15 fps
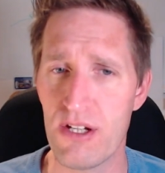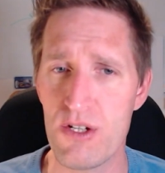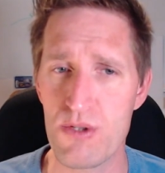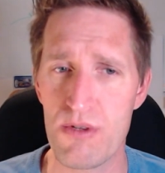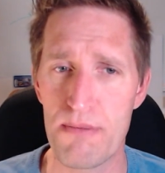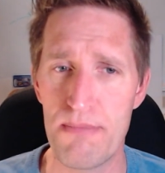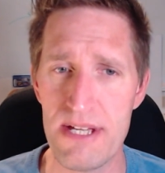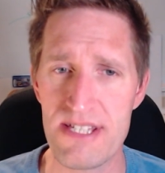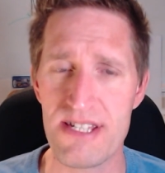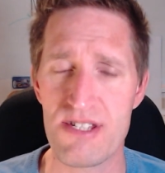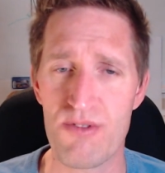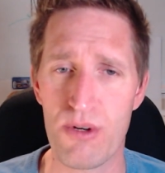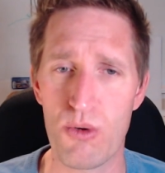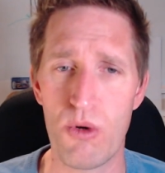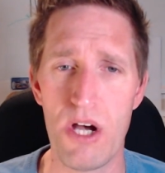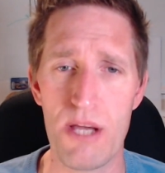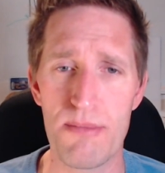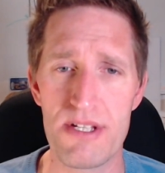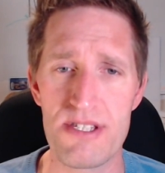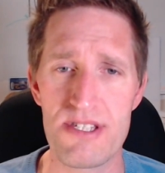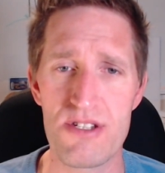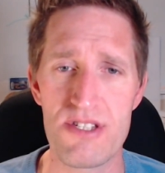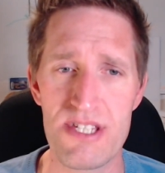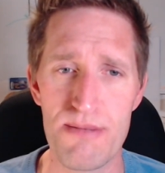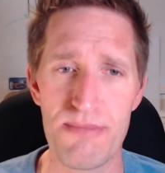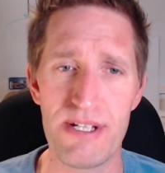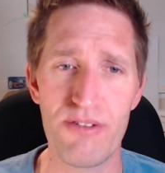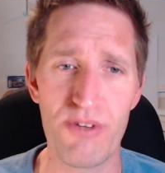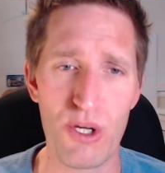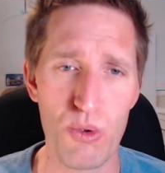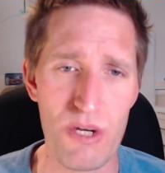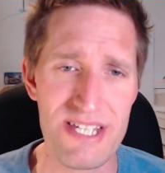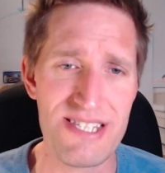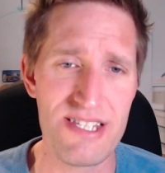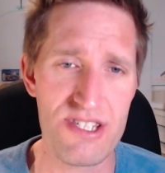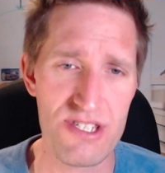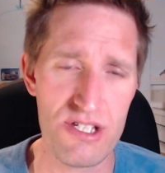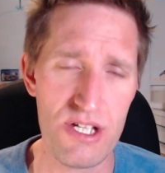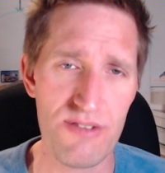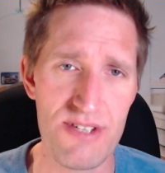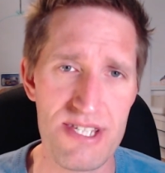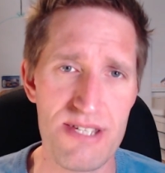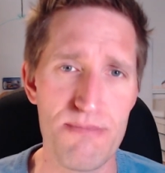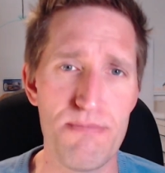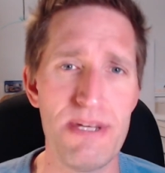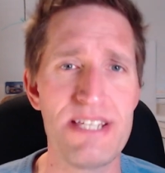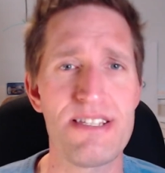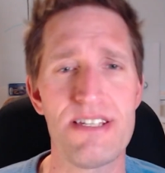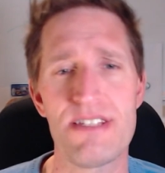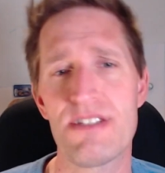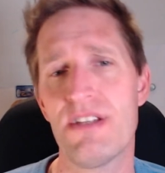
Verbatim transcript: those with business requirements to simply request the service in business